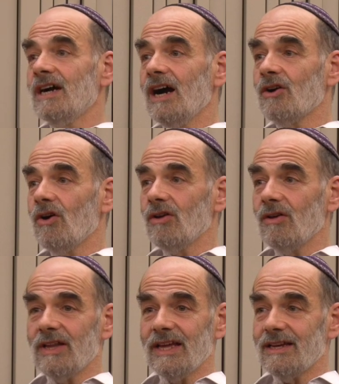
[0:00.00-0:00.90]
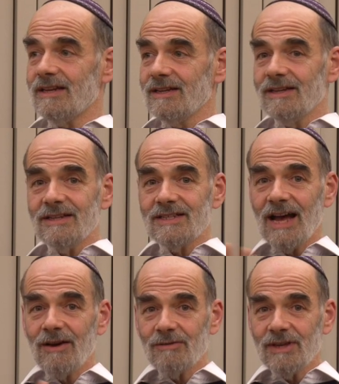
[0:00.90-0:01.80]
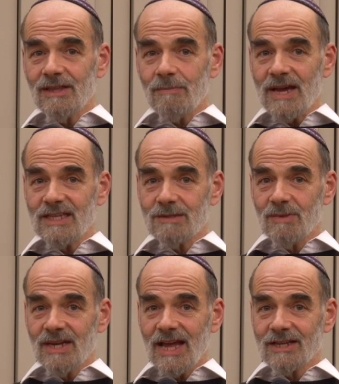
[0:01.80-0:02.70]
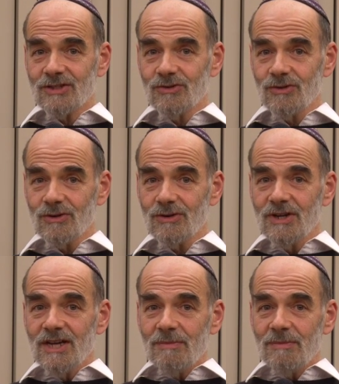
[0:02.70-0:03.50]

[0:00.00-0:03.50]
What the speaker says: Hakol Olin, down in the basement next door,